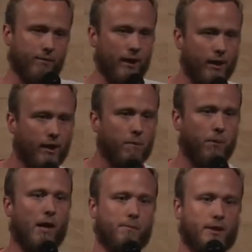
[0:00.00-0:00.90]
And he
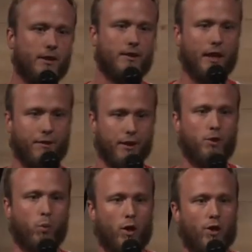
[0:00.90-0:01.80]
promises that
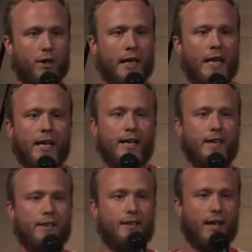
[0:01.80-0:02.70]
this word
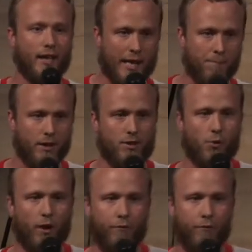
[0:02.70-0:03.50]
is a lamp unto our